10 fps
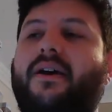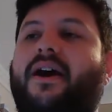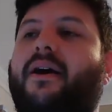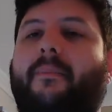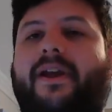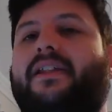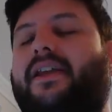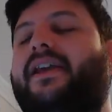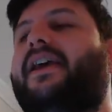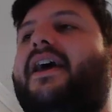mainly,
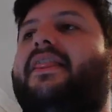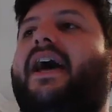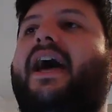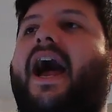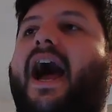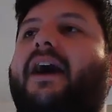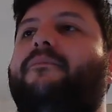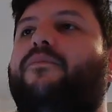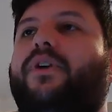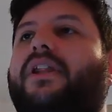that
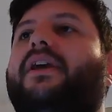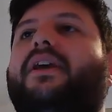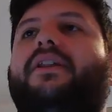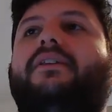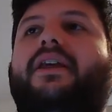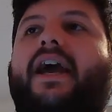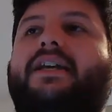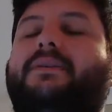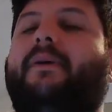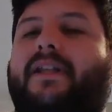I'm really
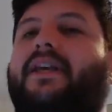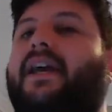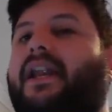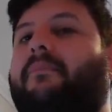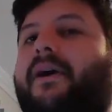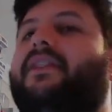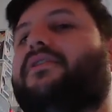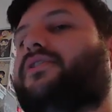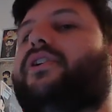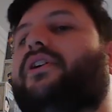expecting an
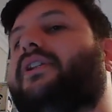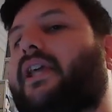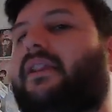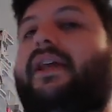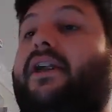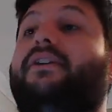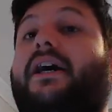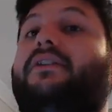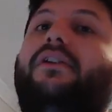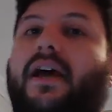Amethyst turn later
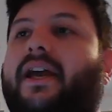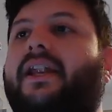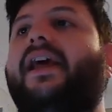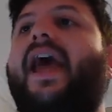down the line.